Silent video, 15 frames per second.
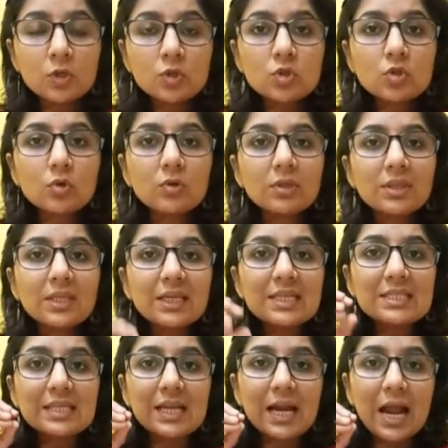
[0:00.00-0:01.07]
So
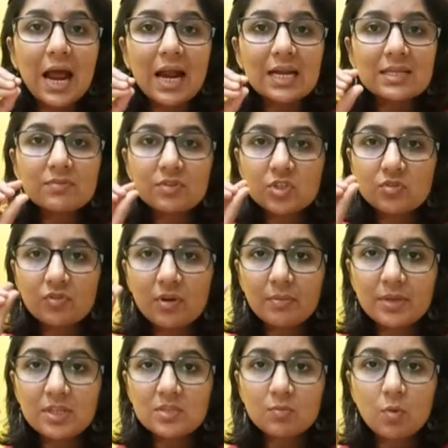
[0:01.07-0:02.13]
these glands, which will
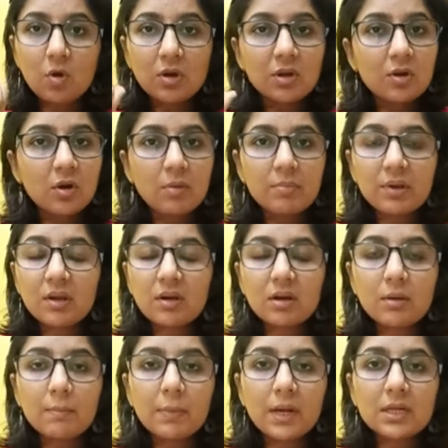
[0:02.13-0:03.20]
be smaller or bigger,
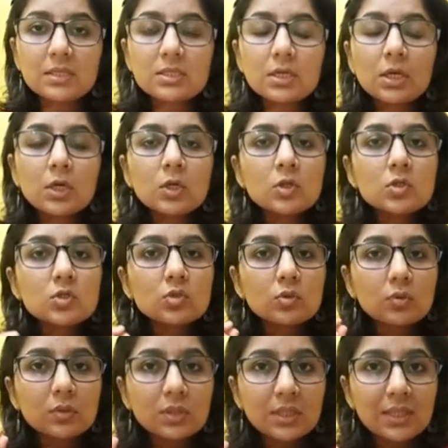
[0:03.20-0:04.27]
depends.
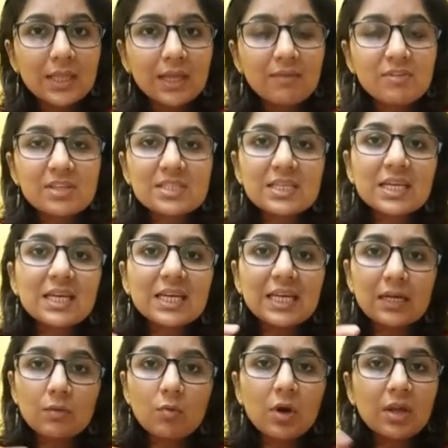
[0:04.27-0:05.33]
So they will
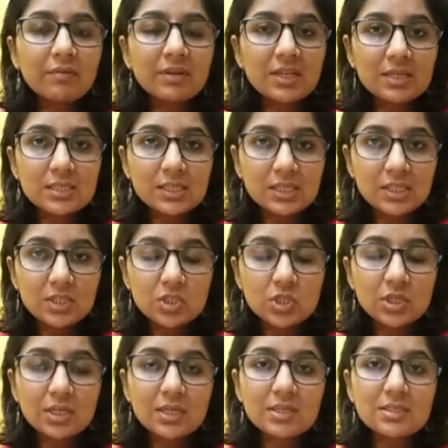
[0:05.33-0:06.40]
secrete whatever their
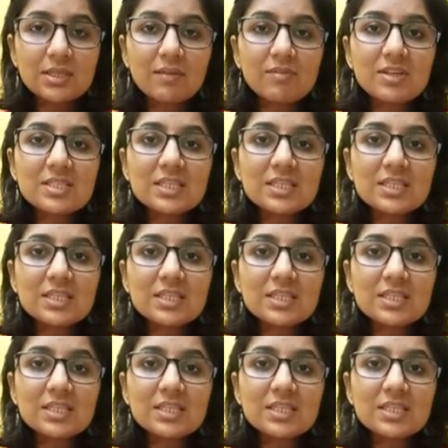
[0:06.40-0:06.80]
secretion is, they will